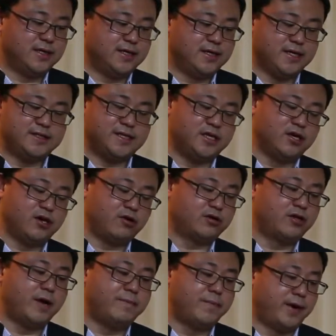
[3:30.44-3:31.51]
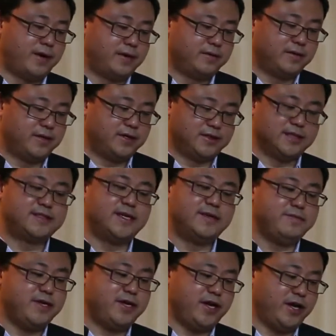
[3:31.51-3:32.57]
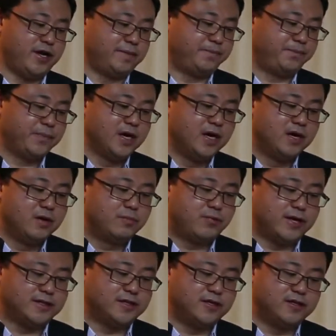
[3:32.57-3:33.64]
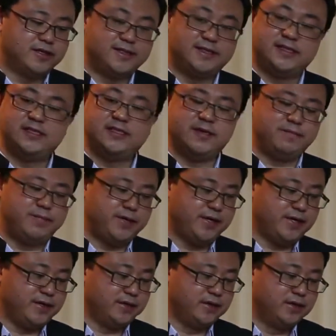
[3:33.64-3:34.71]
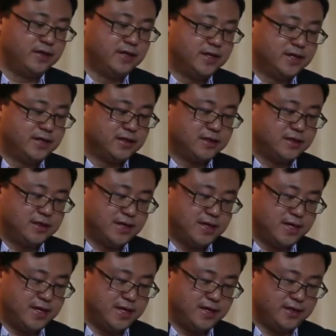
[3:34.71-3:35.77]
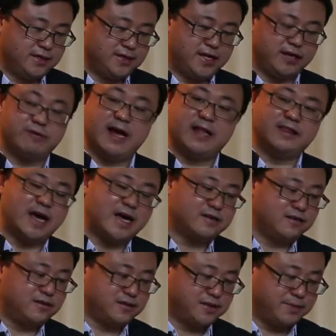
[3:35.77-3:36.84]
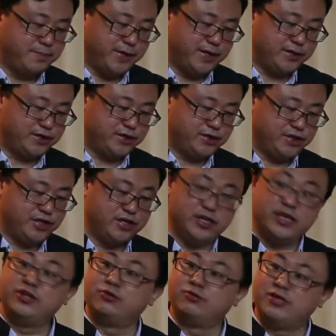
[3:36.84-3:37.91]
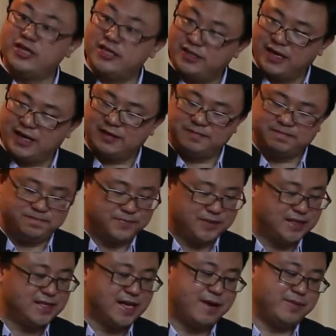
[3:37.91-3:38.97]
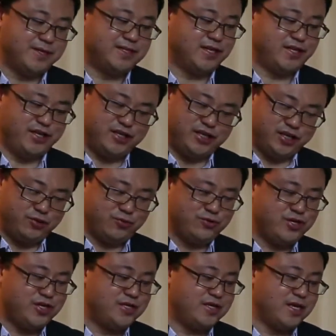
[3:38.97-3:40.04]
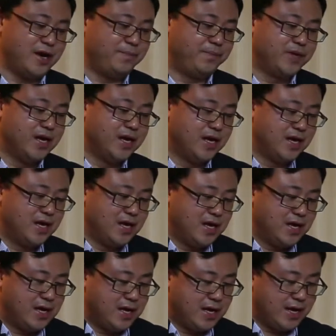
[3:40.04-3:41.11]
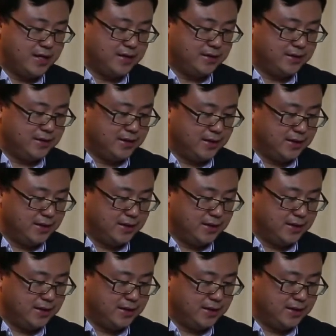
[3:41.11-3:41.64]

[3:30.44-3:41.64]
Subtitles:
it's in October the same year. President Xi Jinping gave another speech in Indonesia. This time it's in Indonesia. And